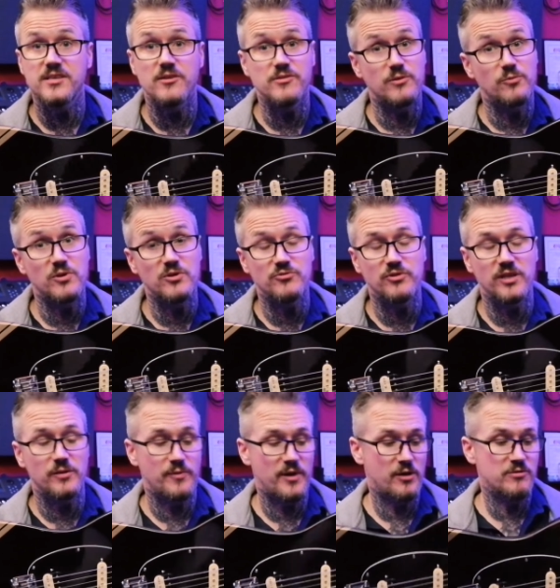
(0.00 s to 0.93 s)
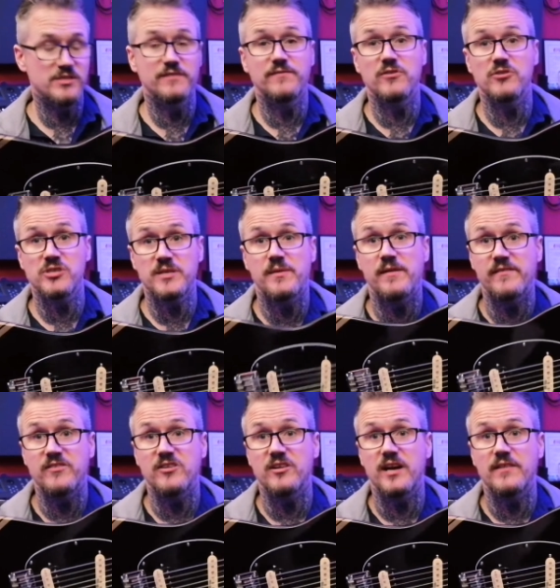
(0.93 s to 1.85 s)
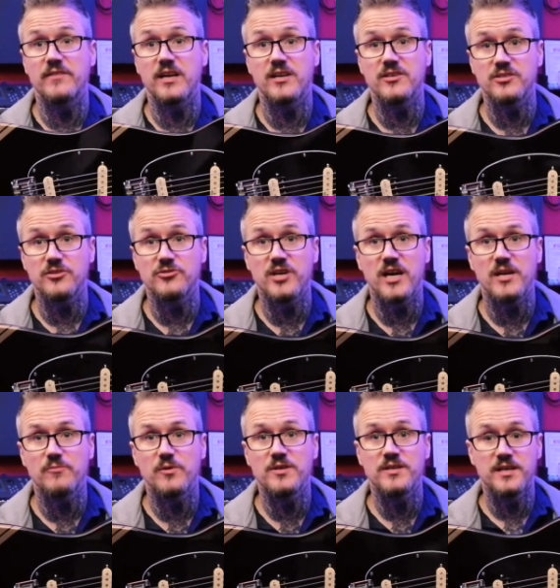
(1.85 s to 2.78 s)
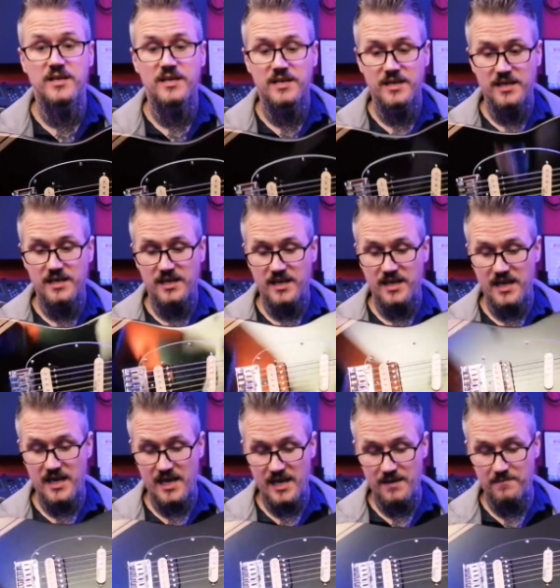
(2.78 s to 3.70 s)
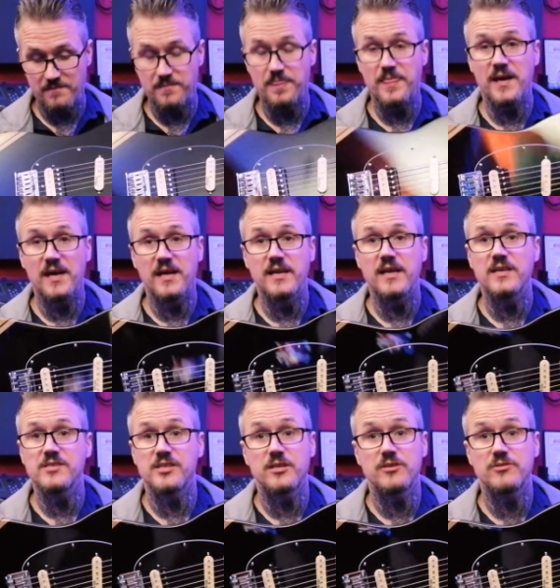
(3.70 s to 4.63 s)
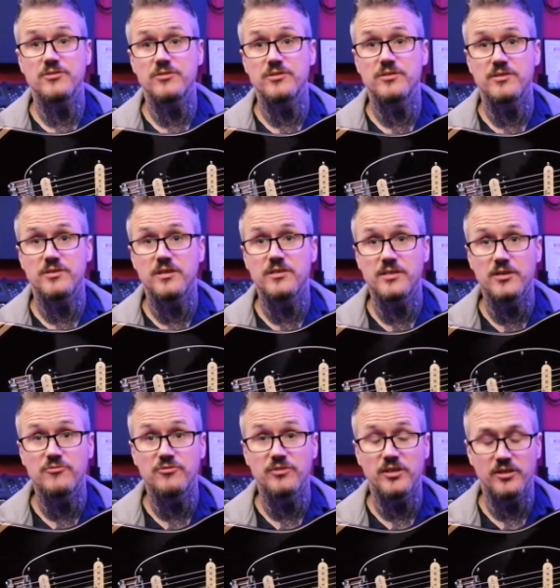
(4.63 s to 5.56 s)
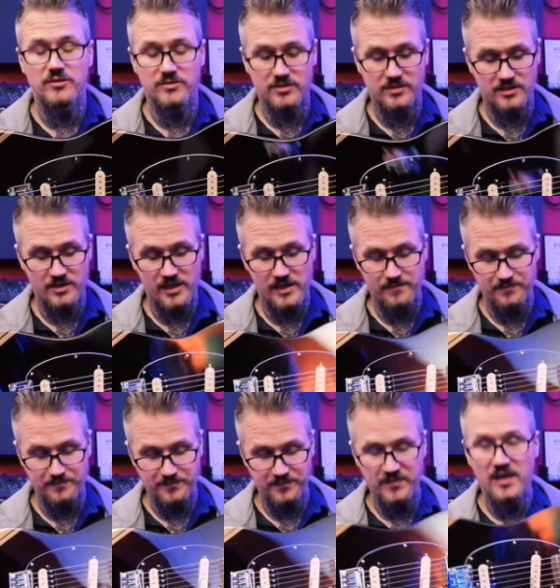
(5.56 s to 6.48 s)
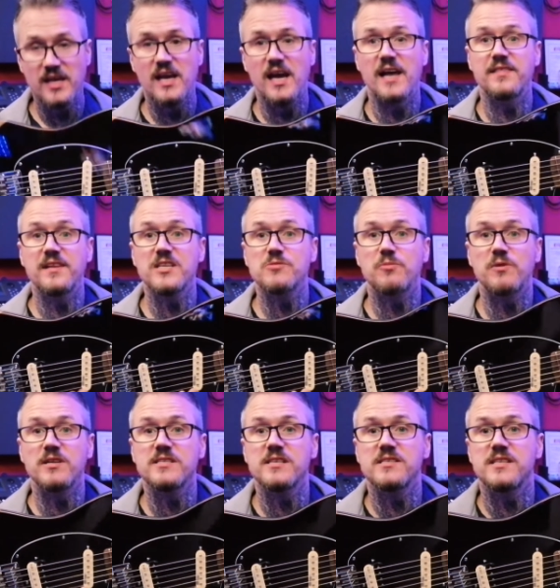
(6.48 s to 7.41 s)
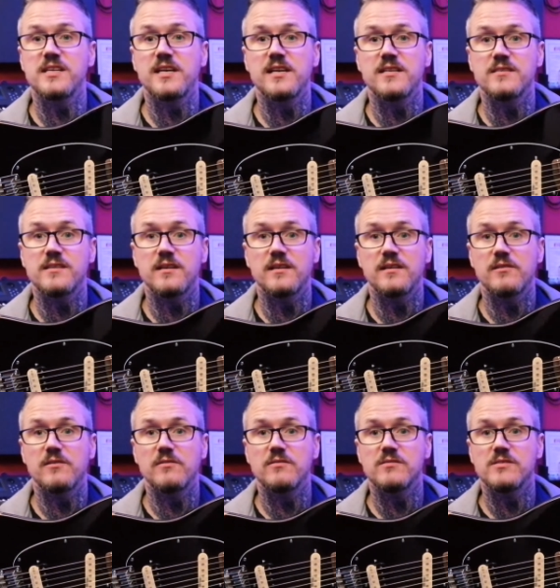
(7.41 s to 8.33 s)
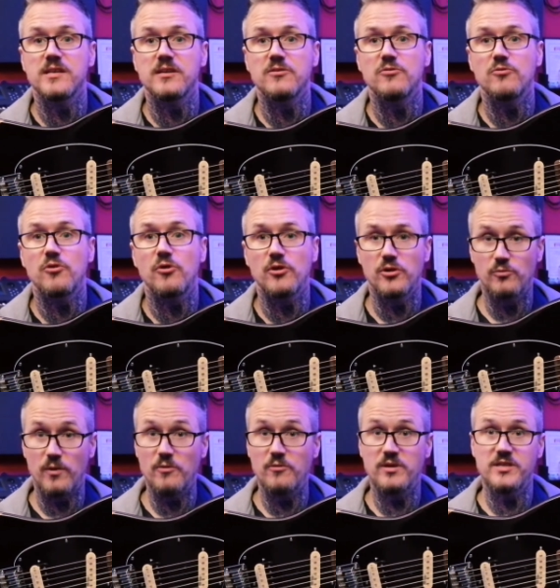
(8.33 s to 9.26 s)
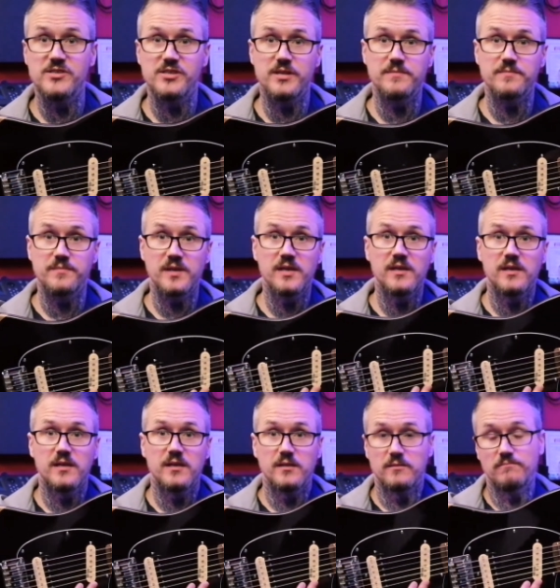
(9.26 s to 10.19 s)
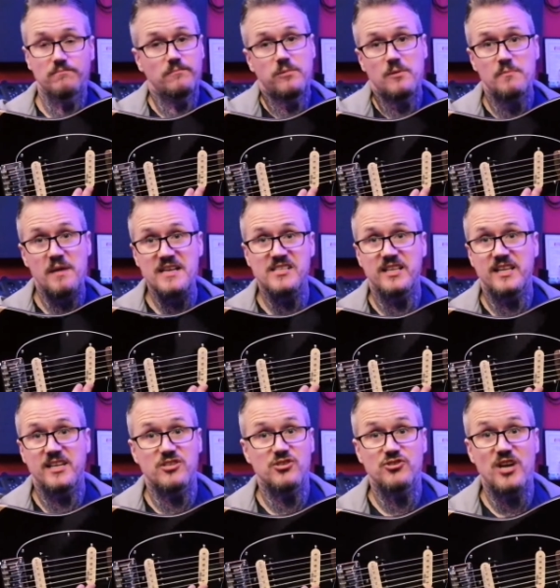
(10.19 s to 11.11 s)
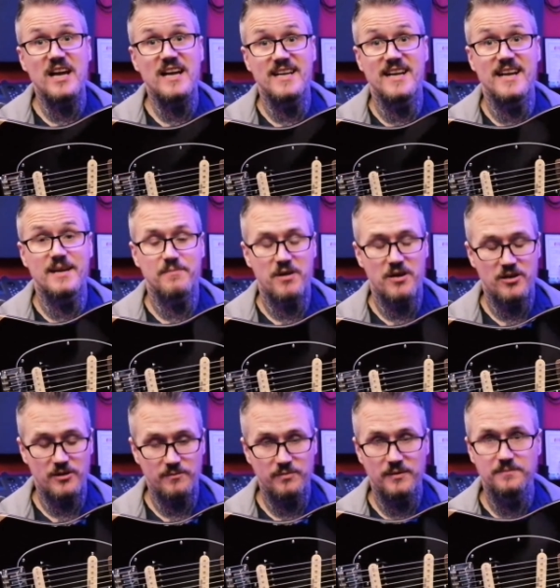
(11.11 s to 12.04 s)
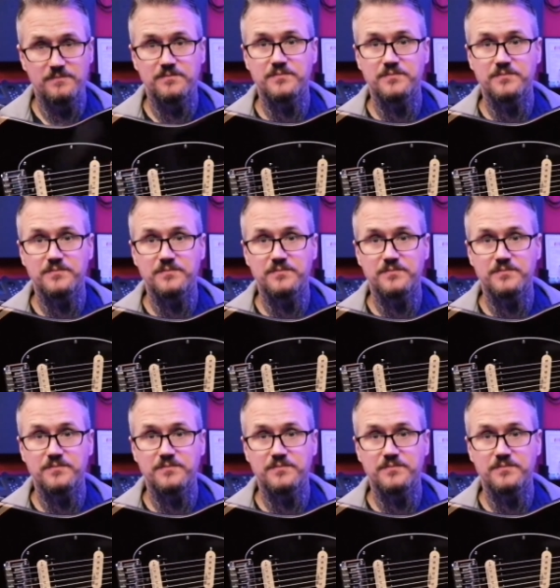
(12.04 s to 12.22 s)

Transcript: sounds. It works really well. It's the first time I've ever, ever actually tried one. Um, and it sounds it sounds really good. Um, and this one, as I say, is a single coil Wilkinson, basically a Strat neck pickup.